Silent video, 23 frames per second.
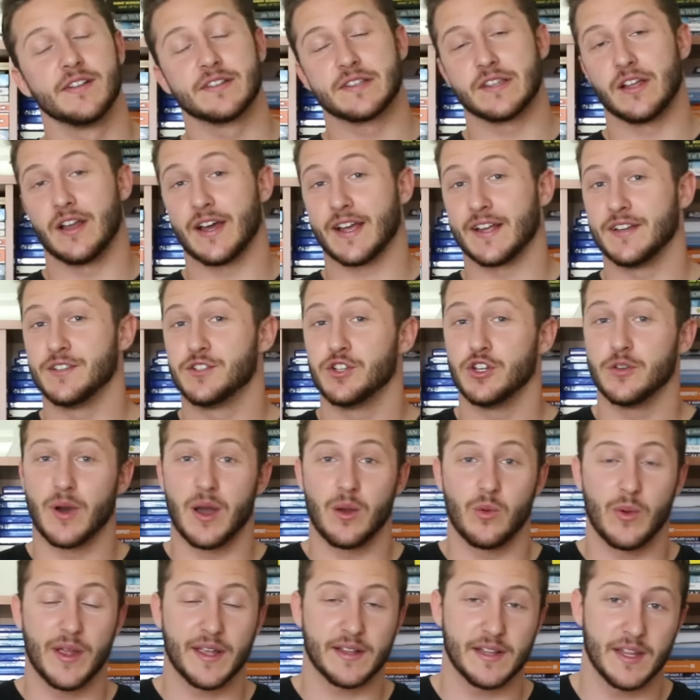so that I can do
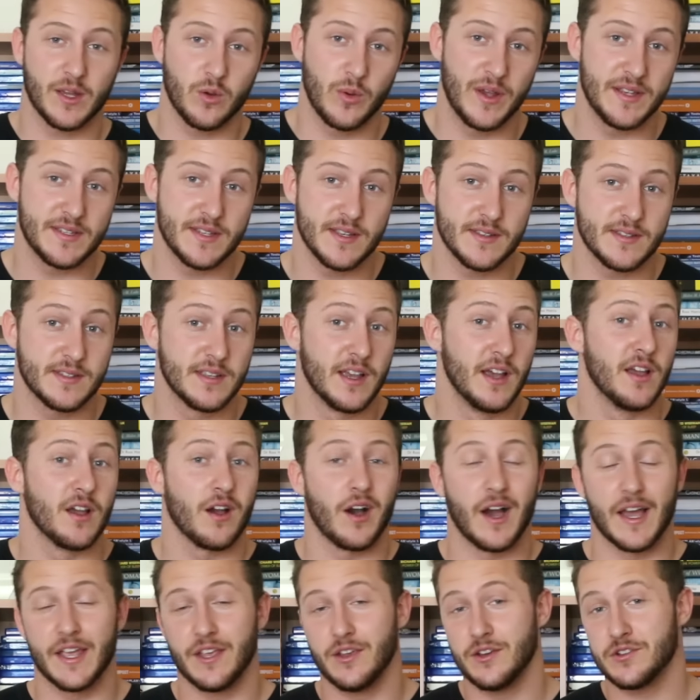my weekly quizzes.
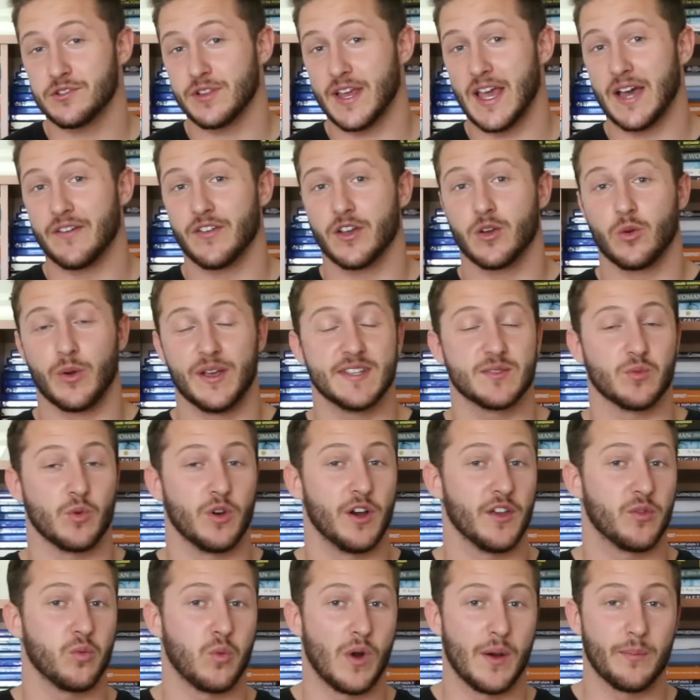I usually have a quiz
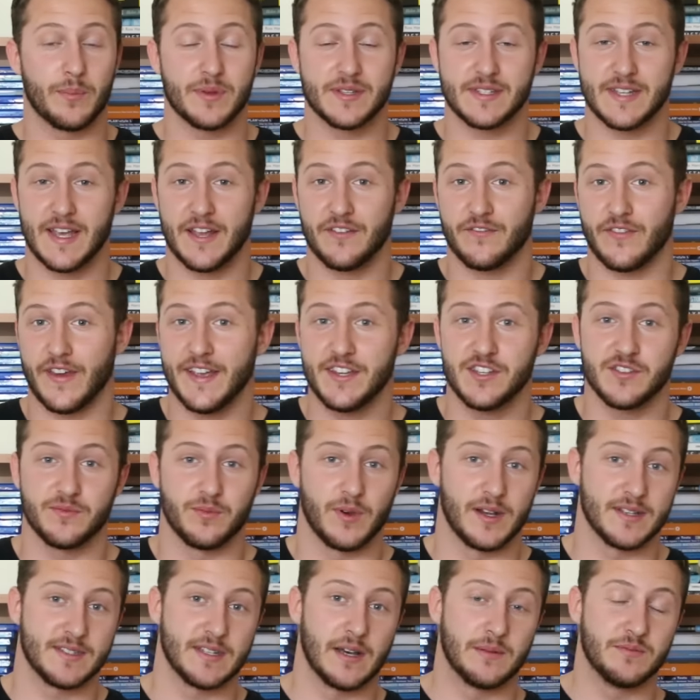worth 1% for each of
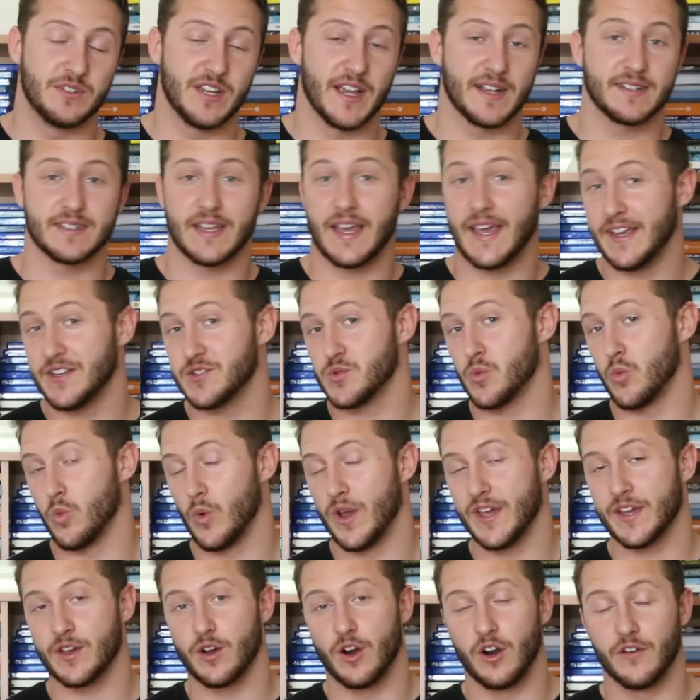my subjects each
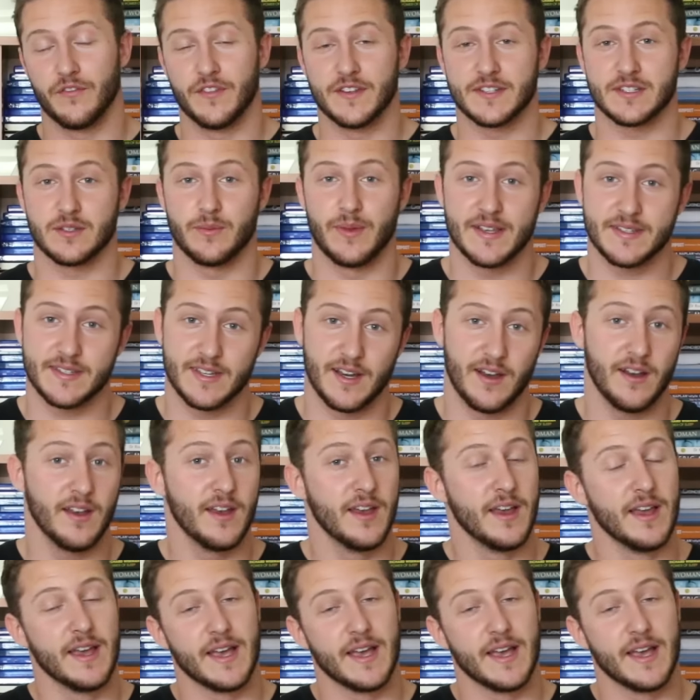week of the semester,